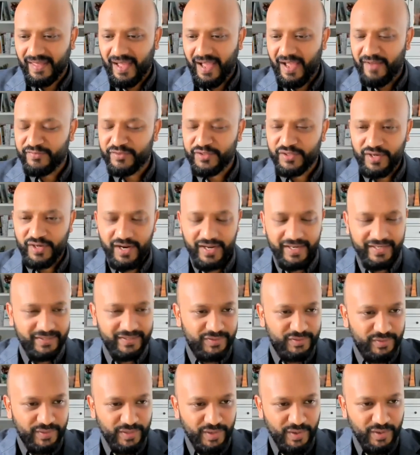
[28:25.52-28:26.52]
I've tried
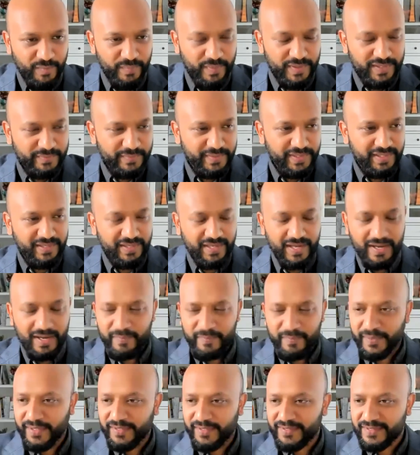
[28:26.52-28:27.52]
to help as many
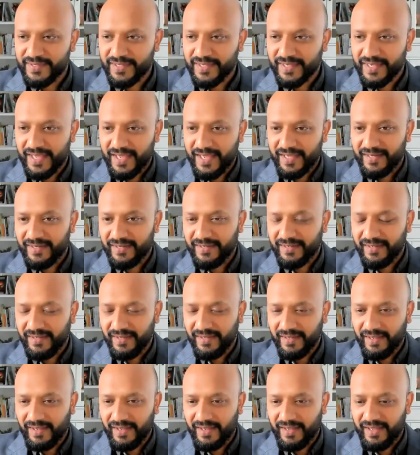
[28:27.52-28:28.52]
companies as I can
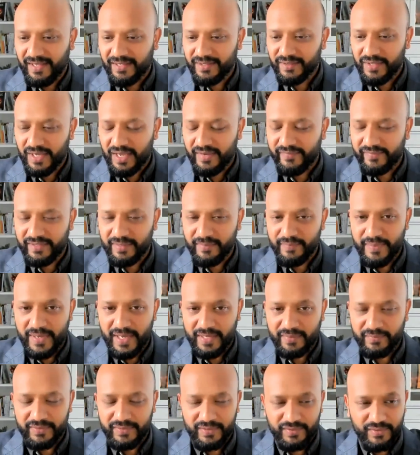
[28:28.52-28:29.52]
to have an
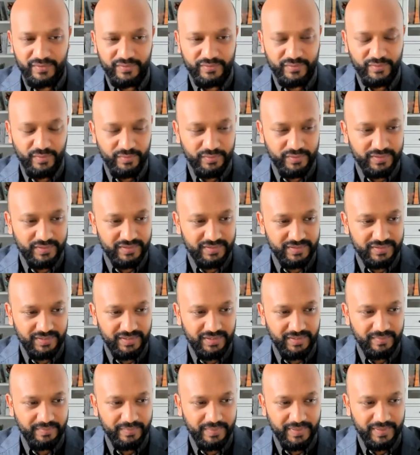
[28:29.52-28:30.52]
impact with the
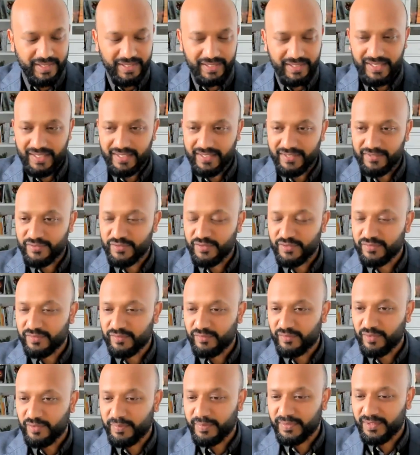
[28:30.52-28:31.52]
consultancy. But again, it's just a
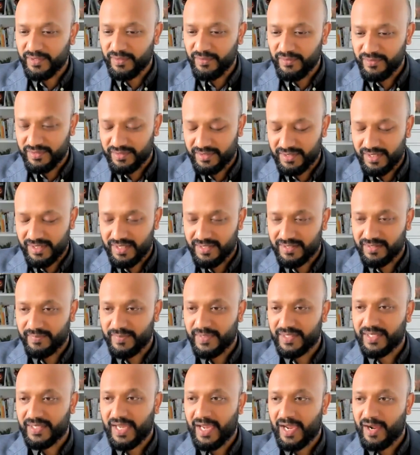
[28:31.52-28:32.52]
drop in the ocean. It doesn't
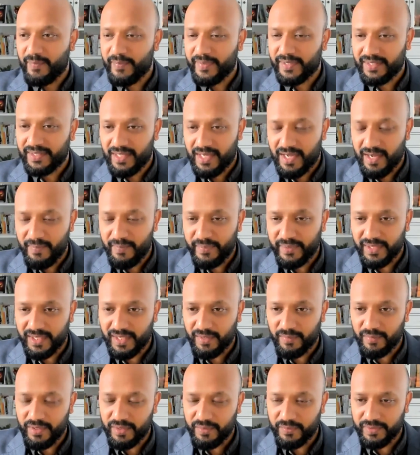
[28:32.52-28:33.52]
matter how big the company
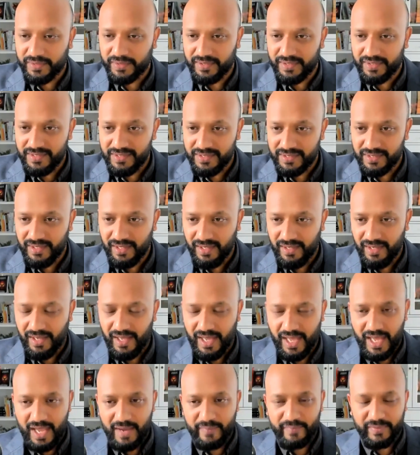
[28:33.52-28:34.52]
I work with is,
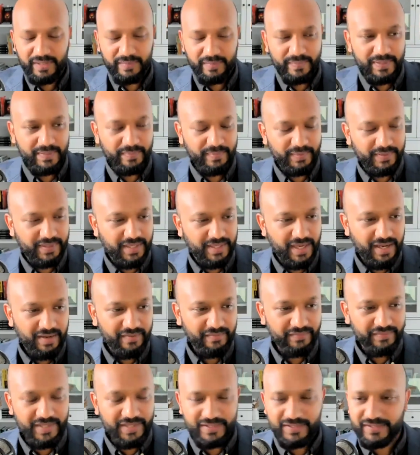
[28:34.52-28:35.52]
how many people they
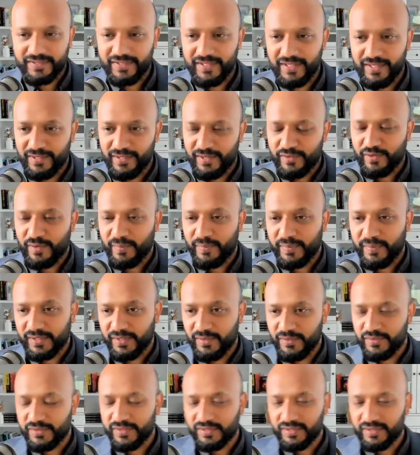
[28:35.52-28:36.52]
have, it's still a drop in
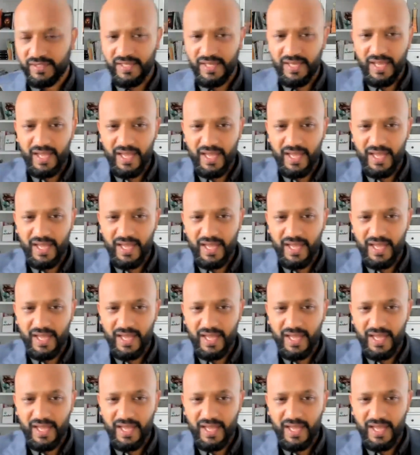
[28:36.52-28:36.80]
the ocean.